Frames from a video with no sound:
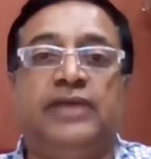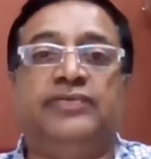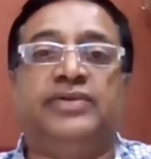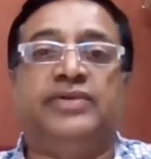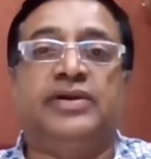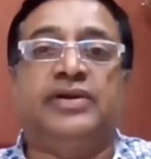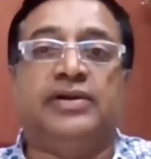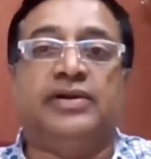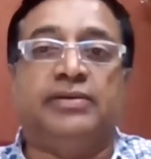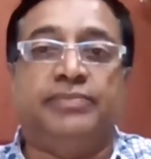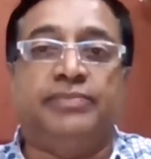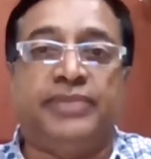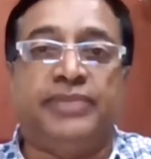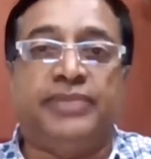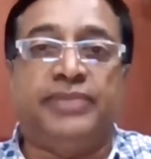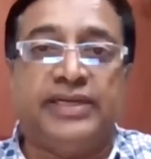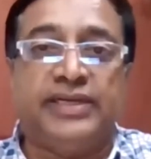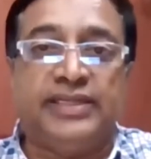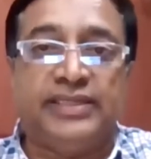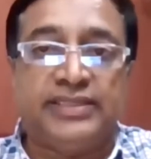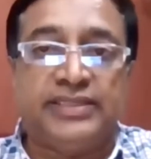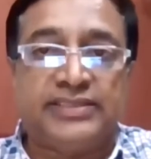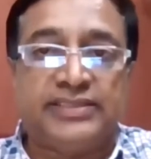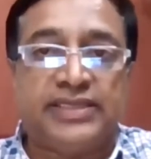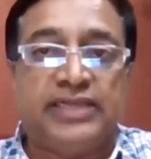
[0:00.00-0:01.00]
after
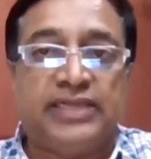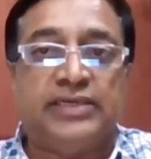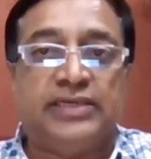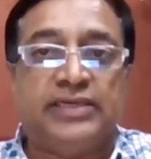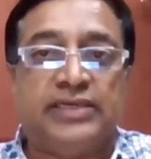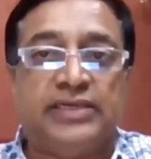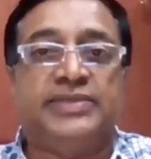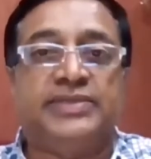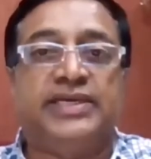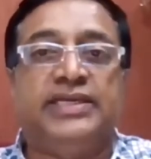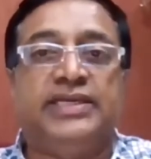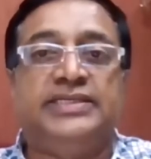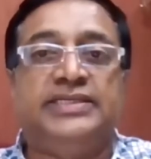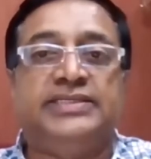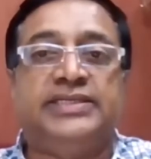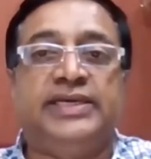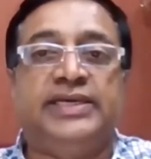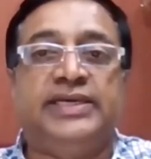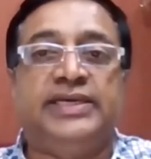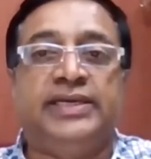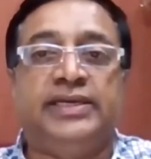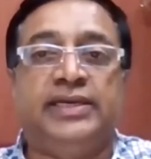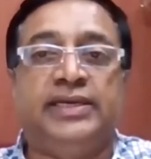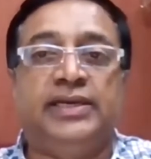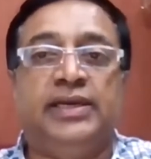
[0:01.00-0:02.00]
completing this kind of skill
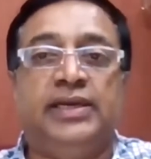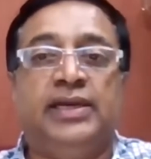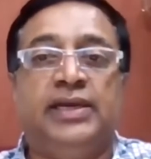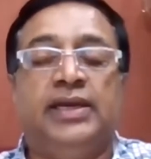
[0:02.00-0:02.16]
set.